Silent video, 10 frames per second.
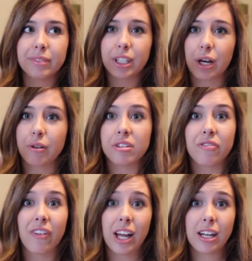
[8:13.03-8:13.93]
you know, it was a
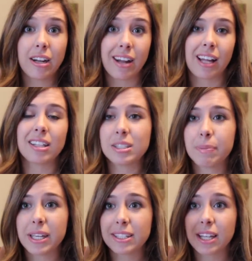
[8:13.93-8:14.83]
fun necklace
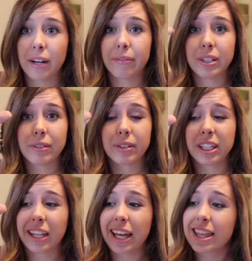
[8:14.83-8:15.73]
piece, and I really,
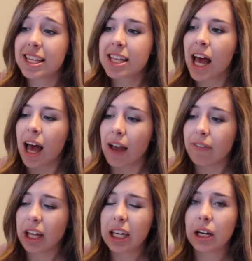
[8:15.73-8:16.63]
really like this. I
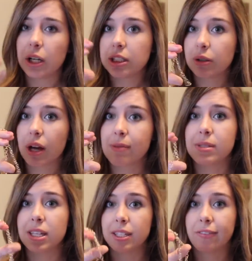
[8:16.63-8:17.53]
feel like it also
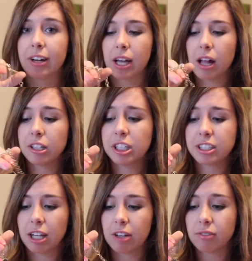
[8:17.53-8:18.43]
comes in different
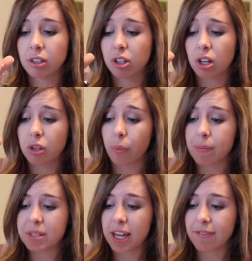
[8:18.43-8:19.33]
colors. I'll have to look on the
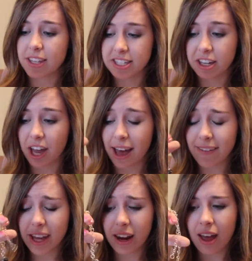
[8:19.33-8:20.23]
website if they still
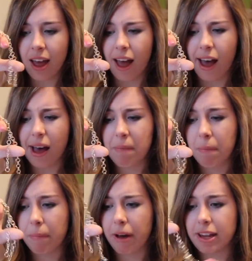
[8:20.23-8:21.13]
have it,
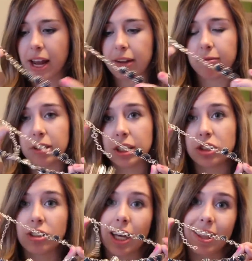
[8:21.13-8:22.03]
but I really
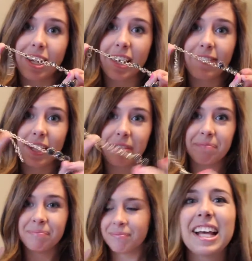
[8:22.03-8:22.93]
just like the navy.
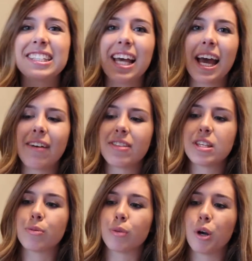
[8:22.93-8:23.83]
Next, I have
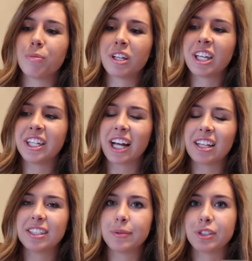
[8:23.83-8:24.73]
this rope looking
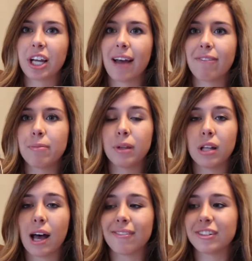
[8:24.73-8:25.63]
necklace, which I got from the
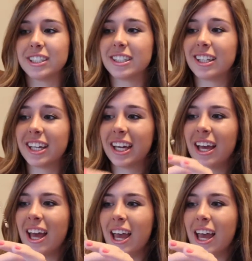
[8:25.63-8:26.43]
Loft recently,